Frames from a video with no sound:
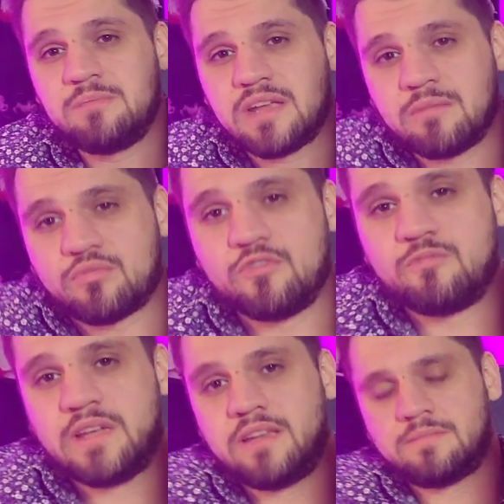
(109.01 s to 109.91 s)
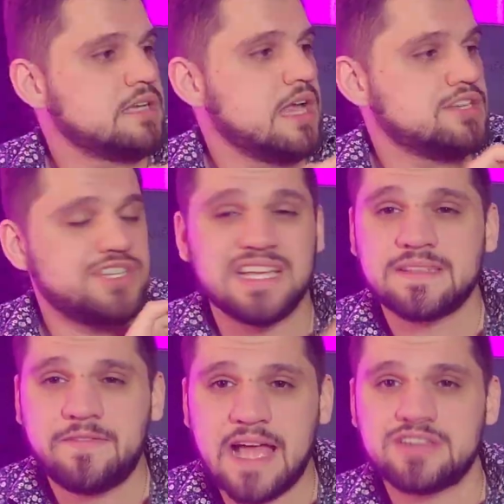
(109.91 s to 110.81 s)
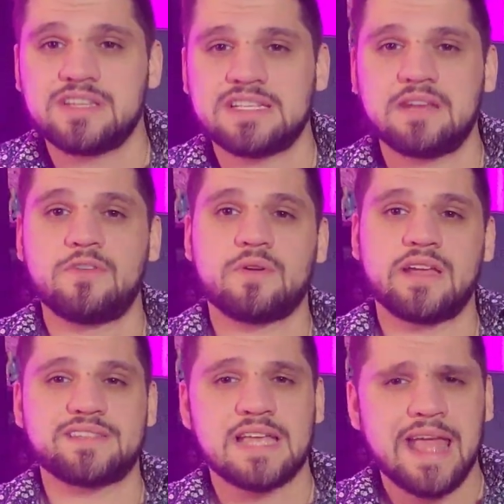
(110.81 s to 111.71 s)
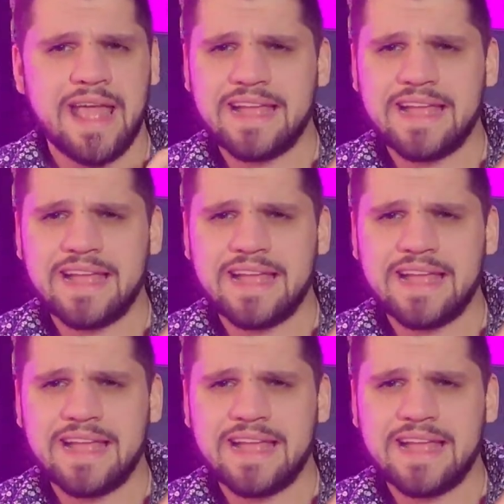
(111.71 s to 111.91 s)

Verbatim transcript: really big improvement. Uh, she is a fashion design focus.